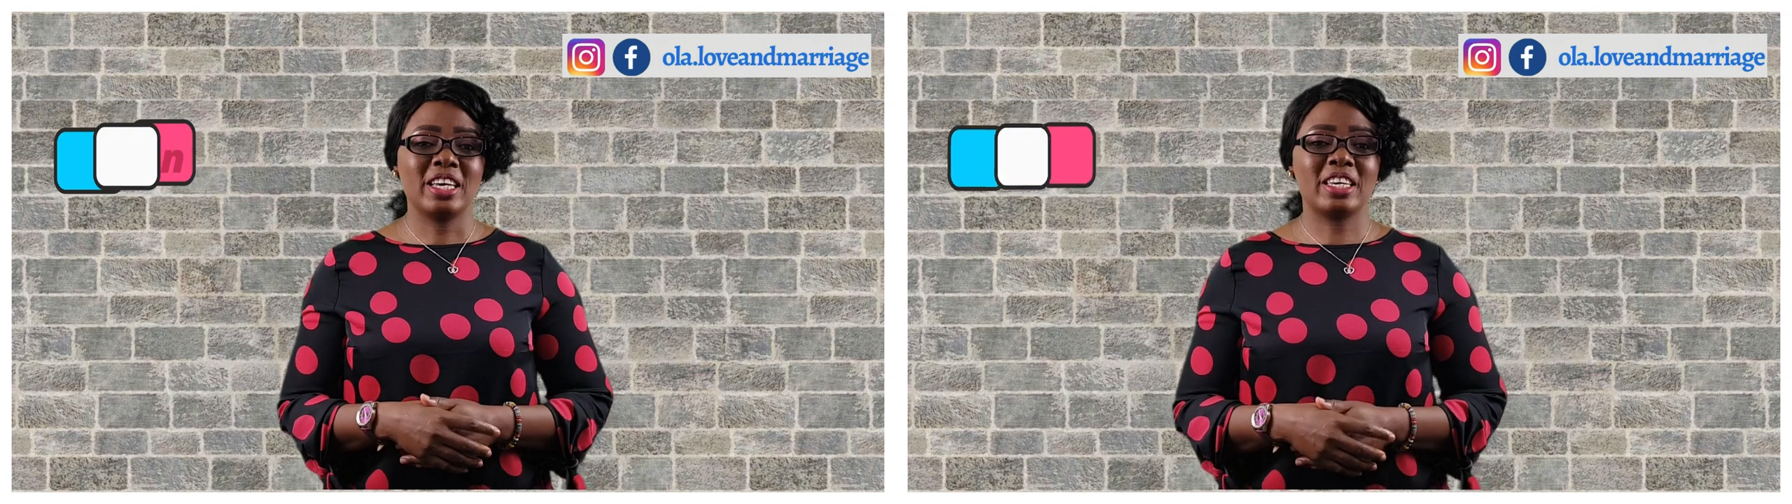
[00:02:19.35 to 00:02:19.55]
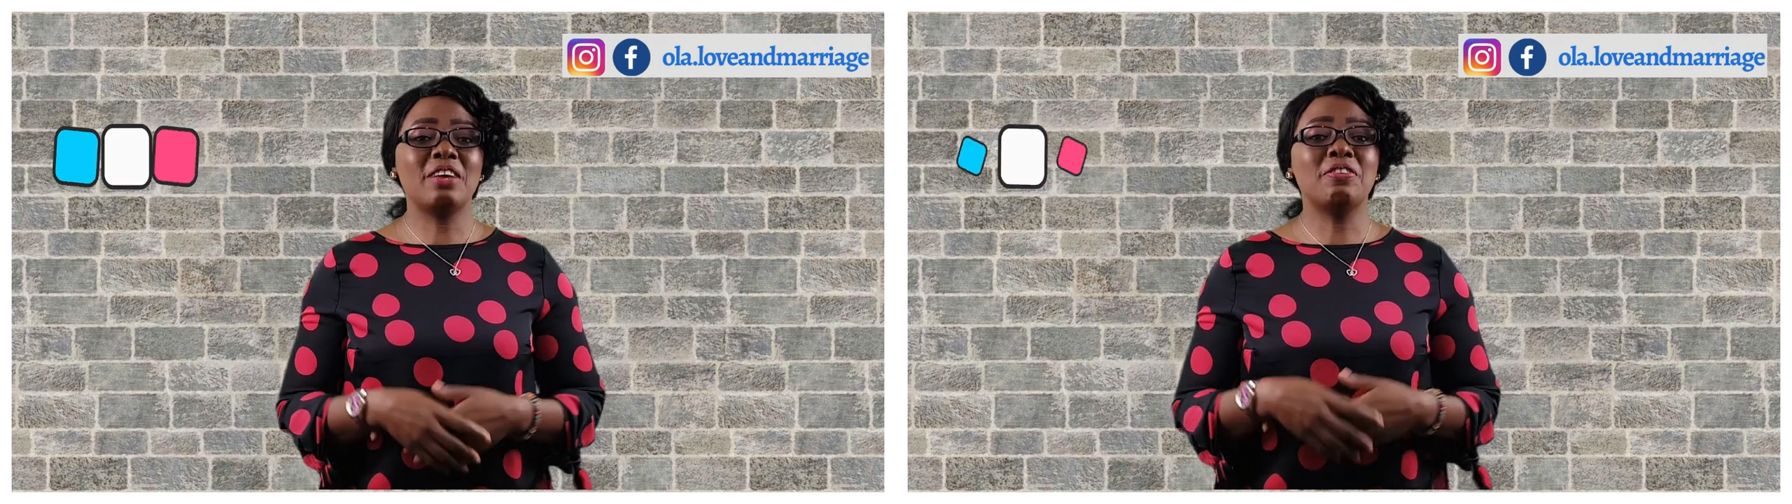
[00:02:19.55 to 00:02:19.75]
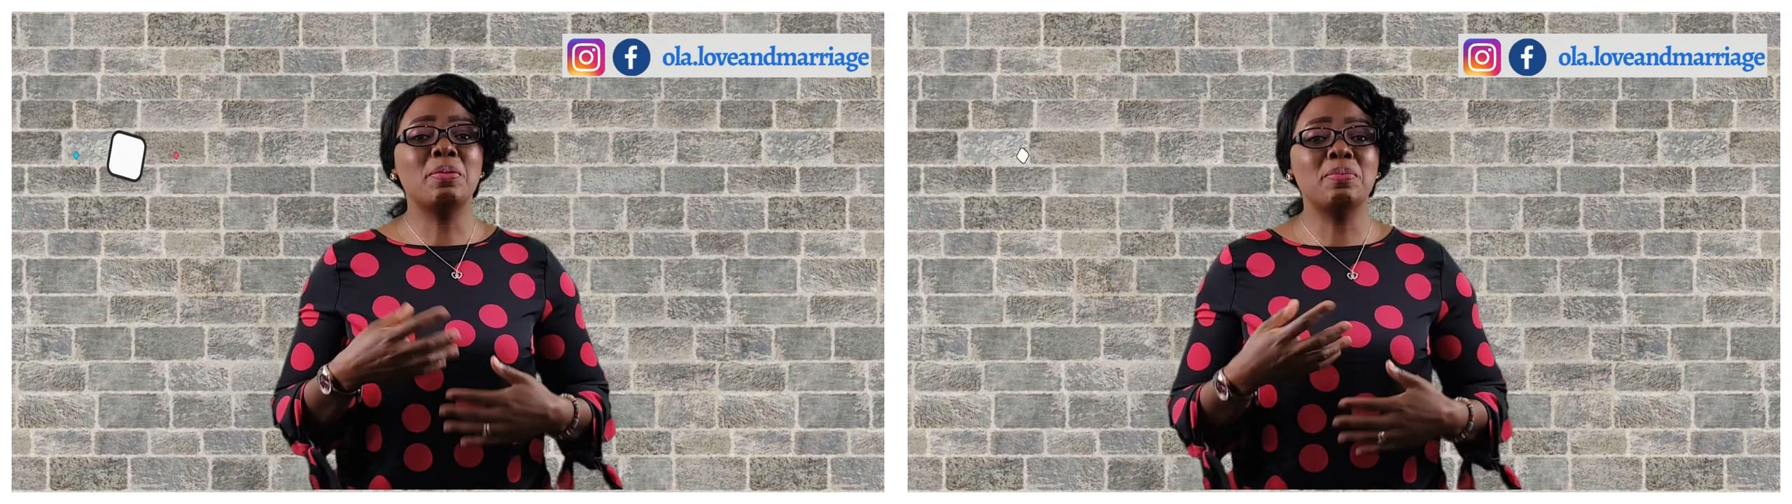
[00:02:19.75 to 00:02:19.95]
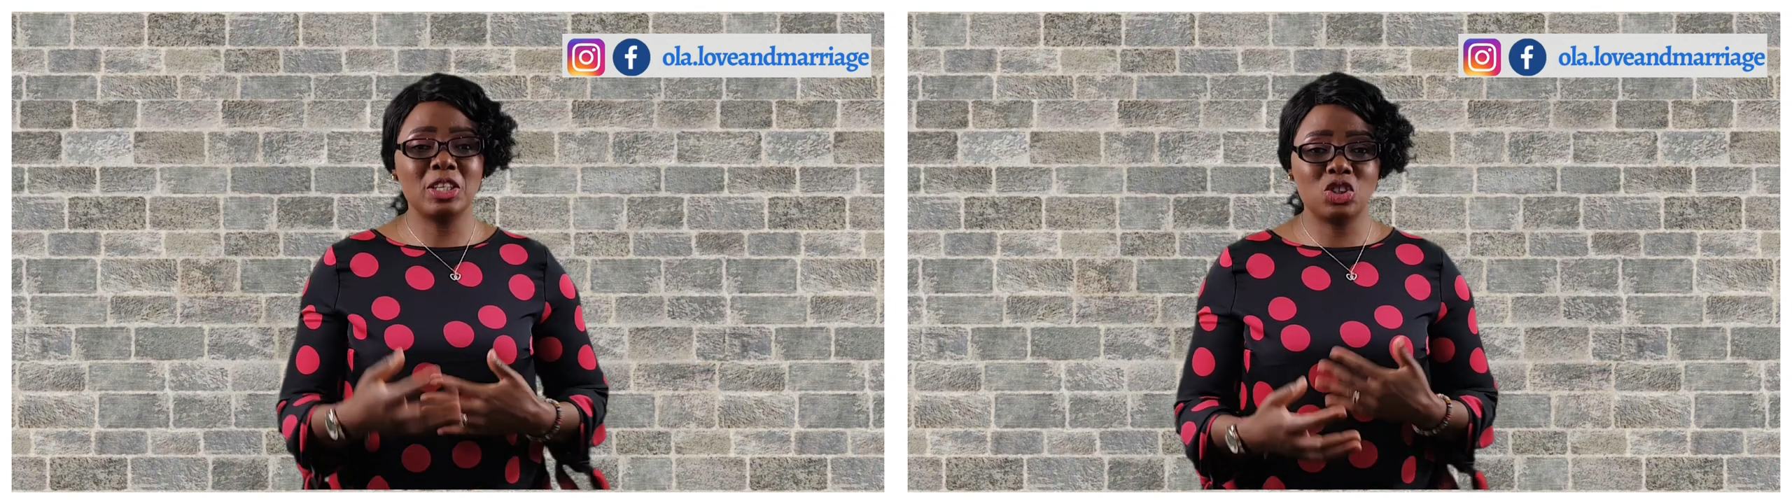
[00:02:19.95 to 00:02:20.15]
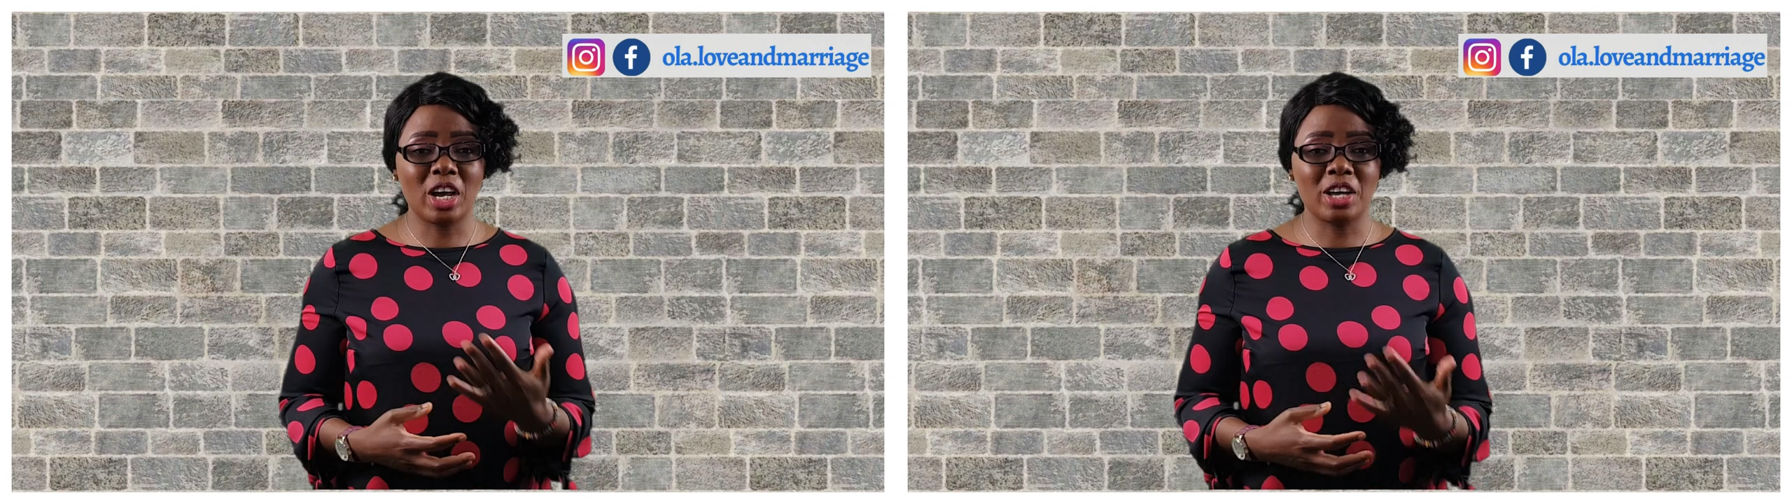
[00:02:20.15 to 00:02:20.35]
Give him the
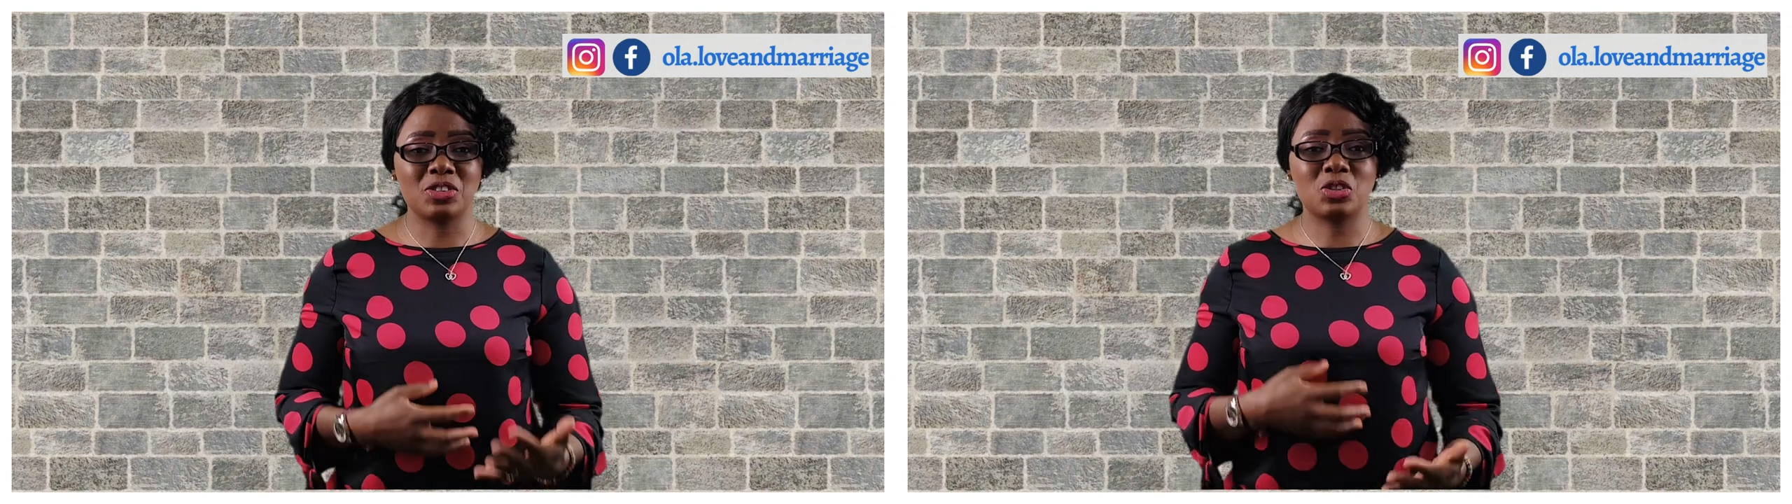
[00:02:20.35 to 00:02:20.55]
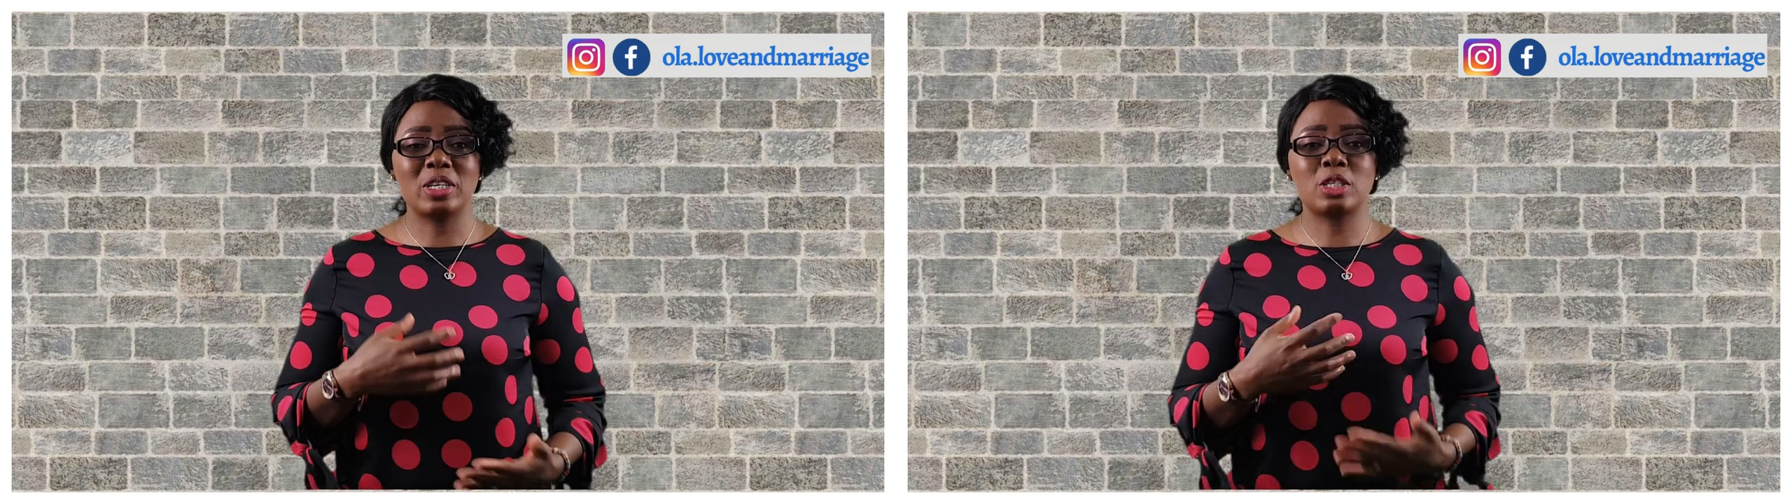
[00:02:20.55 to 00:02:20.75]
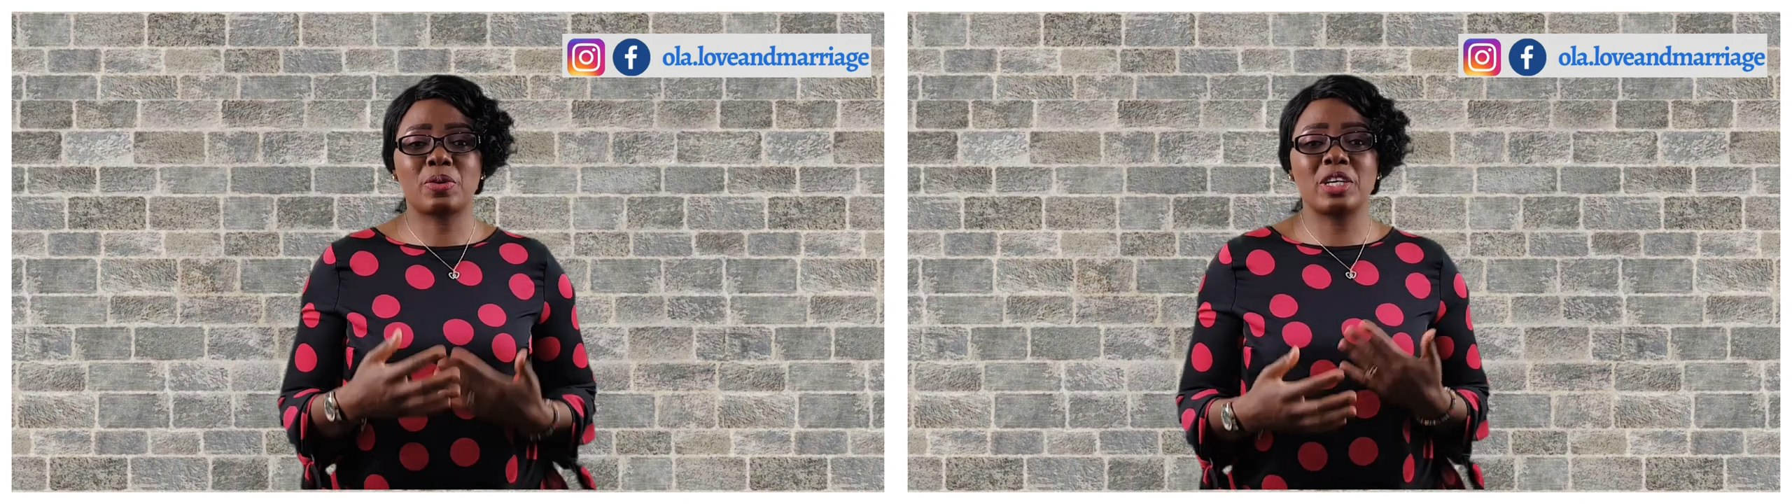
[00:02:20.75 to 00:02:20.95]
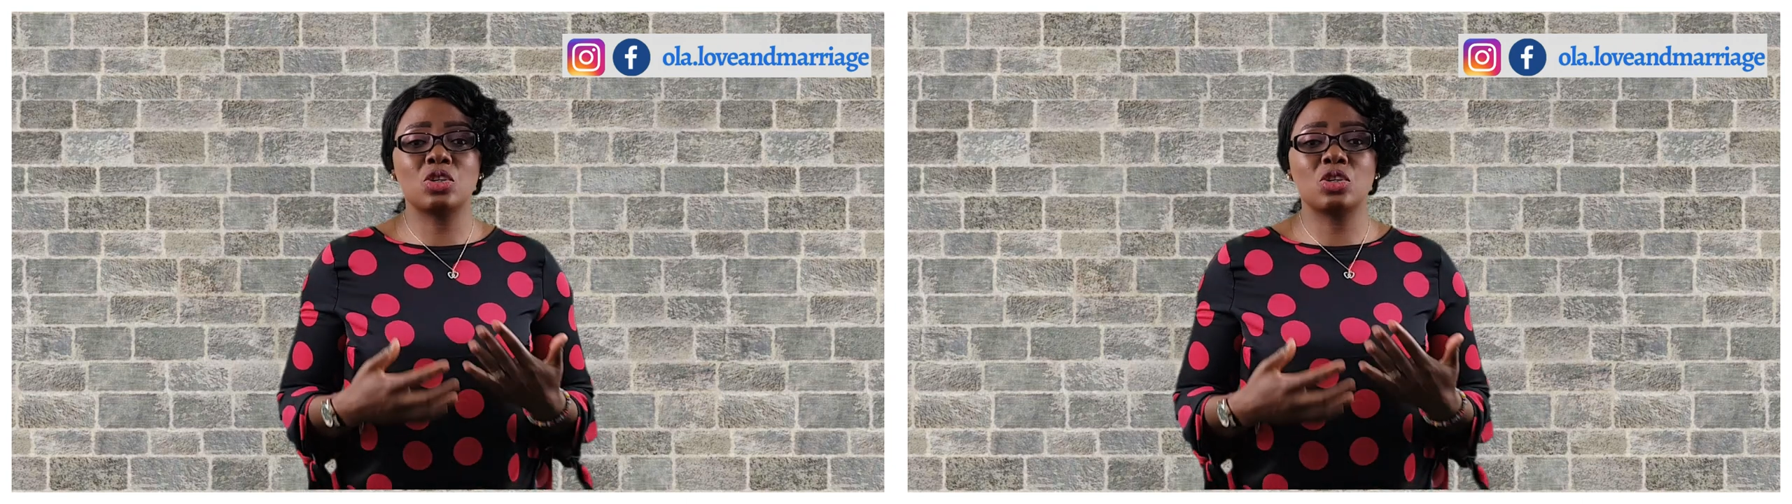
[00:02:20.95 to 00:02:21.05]
chance to express